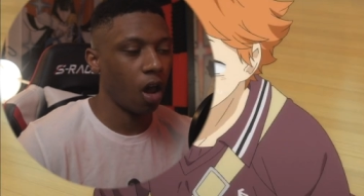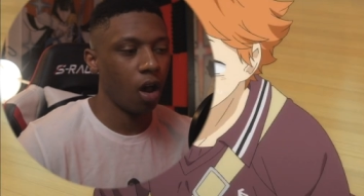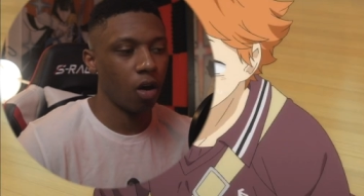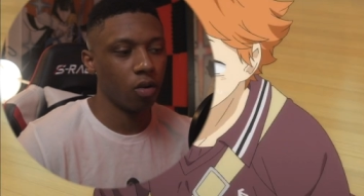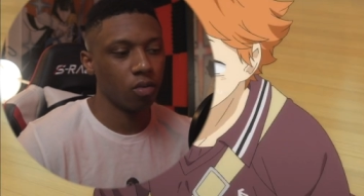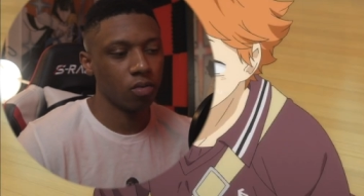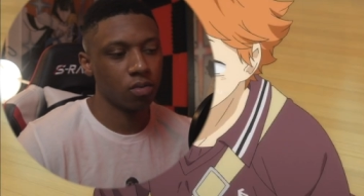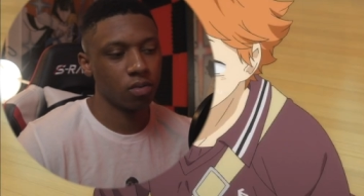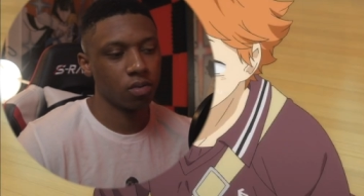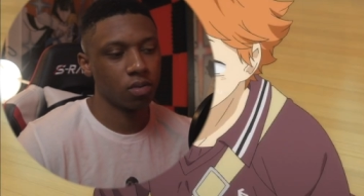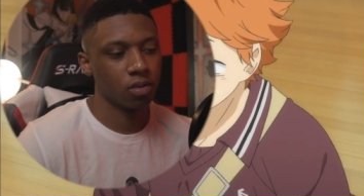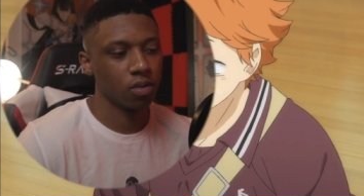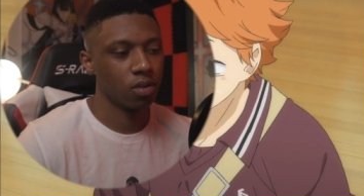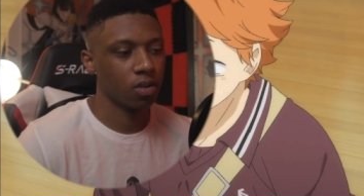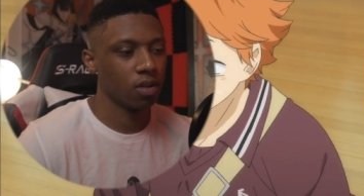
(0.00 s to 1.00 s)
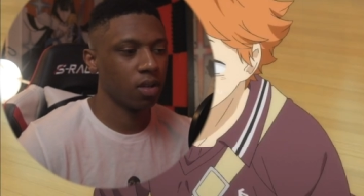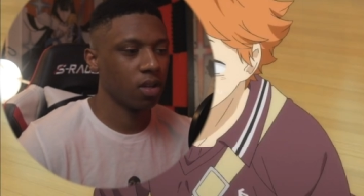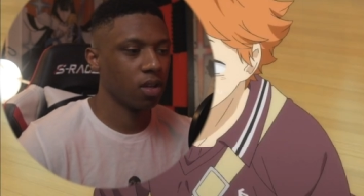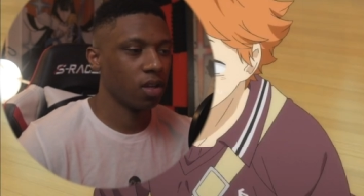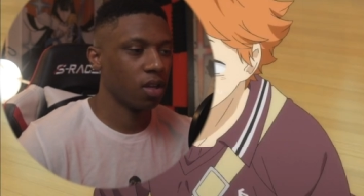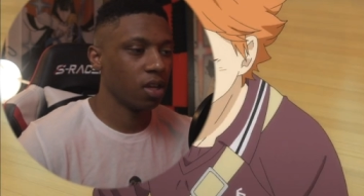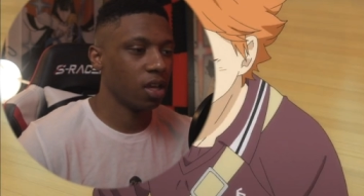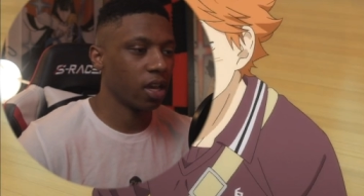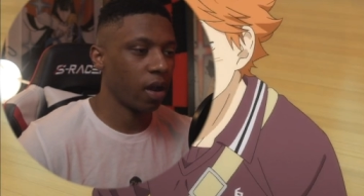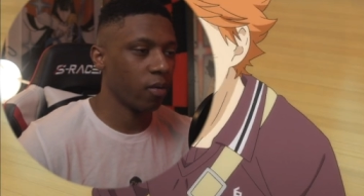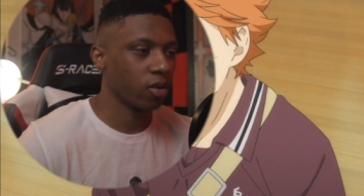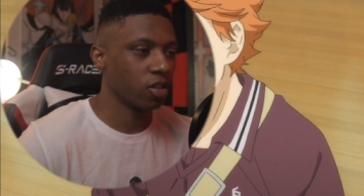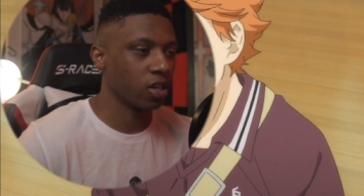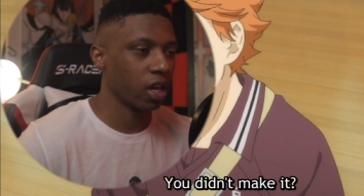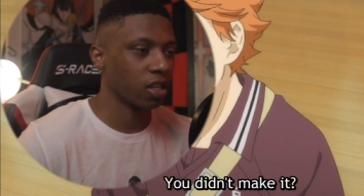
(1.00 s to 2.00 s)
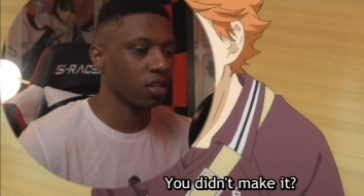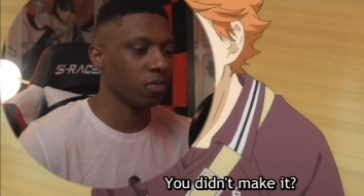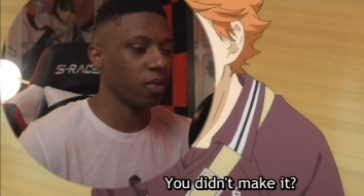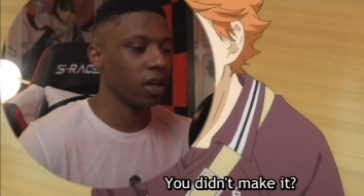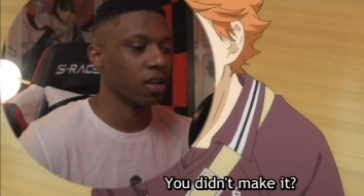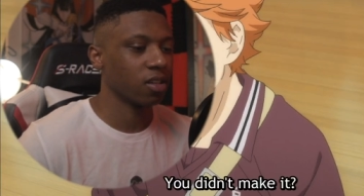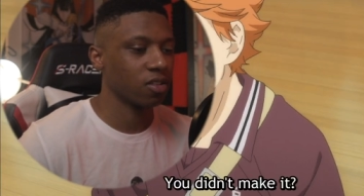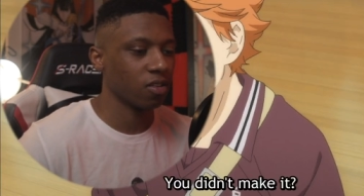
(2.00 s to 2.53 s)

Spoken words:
Oh. He got rejected by the